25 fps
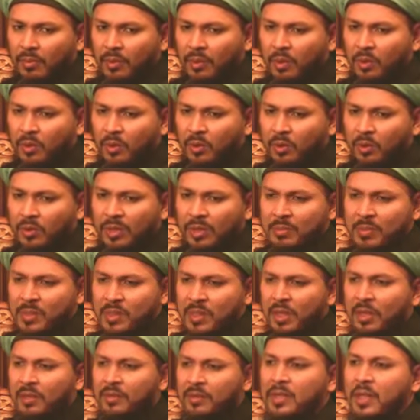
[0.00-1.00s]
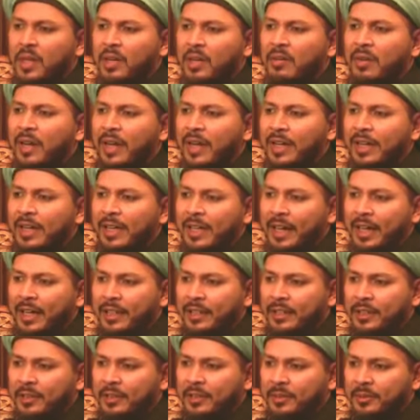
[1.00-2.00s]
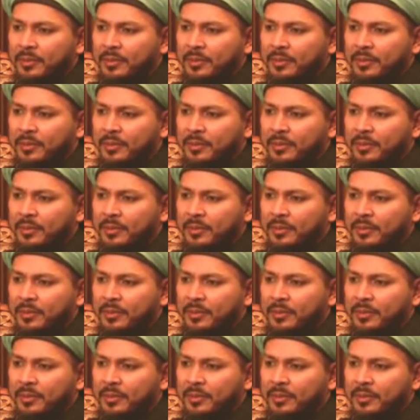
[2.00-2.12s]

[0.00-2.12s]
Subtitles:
and who themselves they are rightly guided.